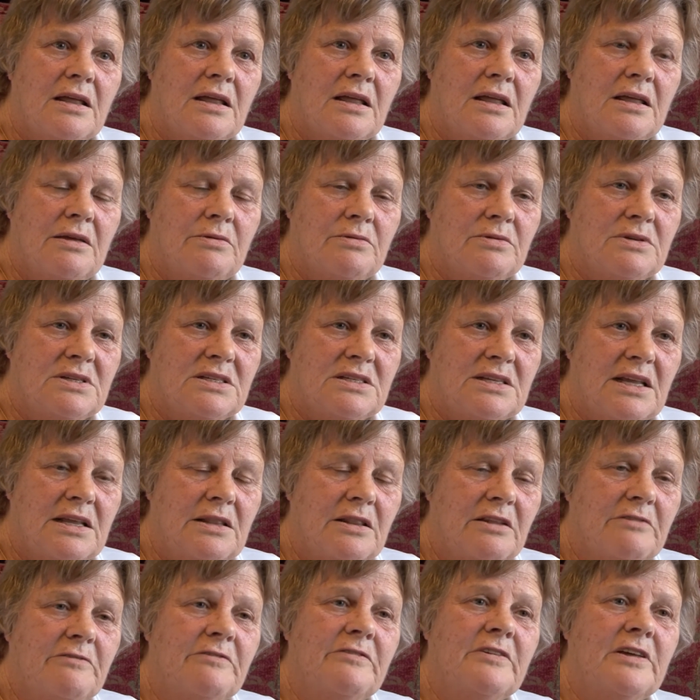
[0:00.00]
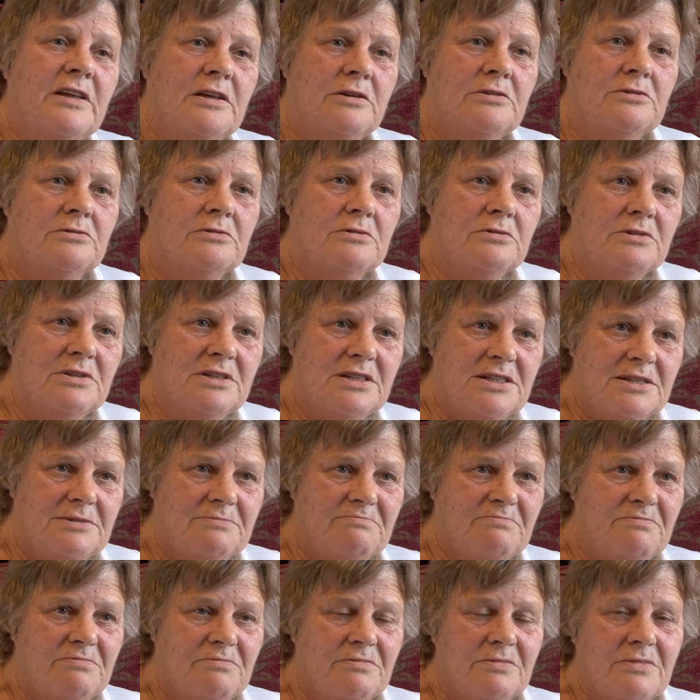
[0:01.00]
He was in the fields,
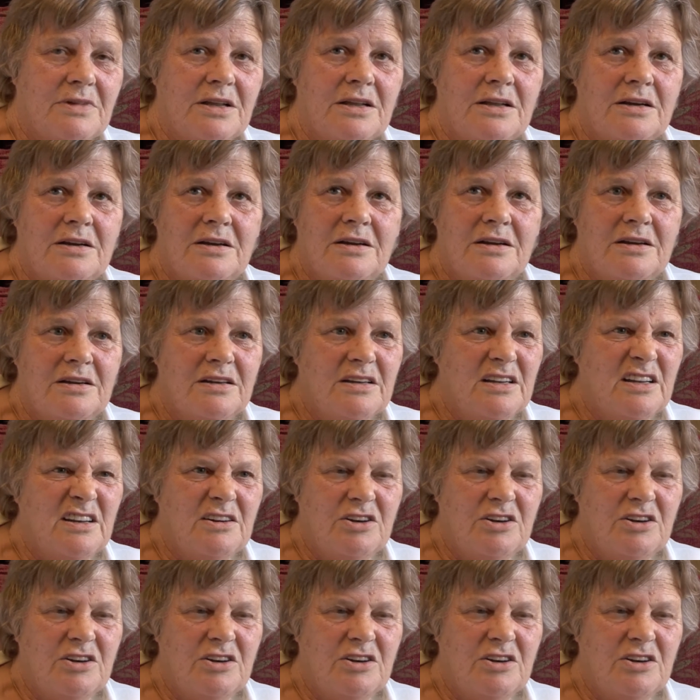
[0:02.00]
and